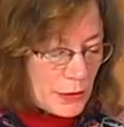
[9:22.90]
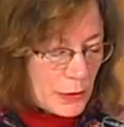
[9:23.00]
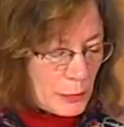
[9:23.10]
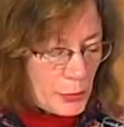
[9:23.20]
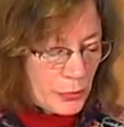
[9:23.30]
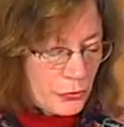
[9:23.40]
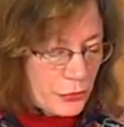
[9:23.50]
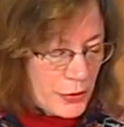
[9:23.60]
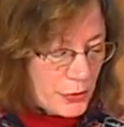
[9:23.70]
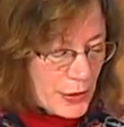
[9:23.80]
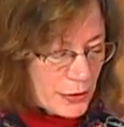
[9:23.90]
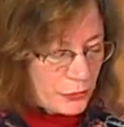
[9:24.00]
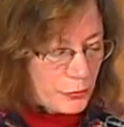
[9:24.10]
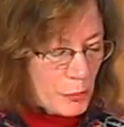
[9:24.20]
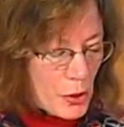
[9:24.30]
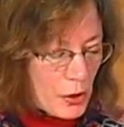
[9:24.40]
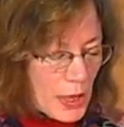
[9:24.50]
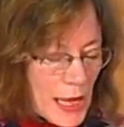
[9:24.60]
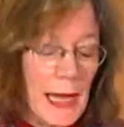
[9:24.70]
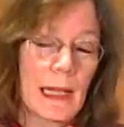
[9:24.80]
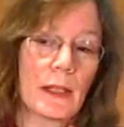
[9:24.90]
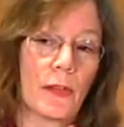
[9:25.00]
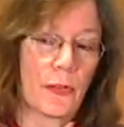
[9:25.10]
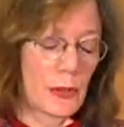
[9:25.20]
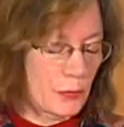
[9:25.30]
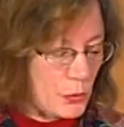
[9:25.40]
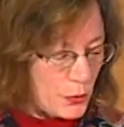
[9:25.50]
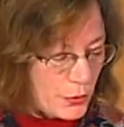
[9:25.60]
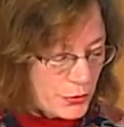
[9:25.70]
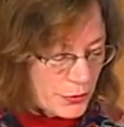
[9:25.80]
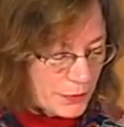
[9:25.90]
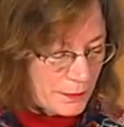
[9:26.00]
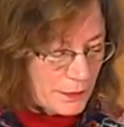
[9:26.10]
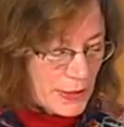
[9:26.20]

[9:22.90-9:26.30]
Humboldt generated small islands of order,